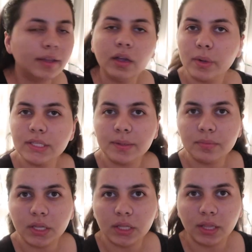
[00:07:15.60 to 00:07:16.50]
I think I want
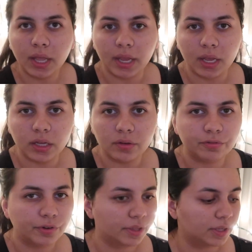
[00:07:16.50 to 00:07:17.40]
something like
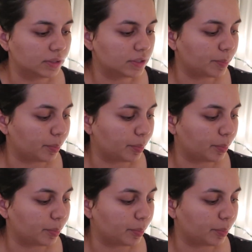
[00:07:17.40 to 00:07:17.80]
for the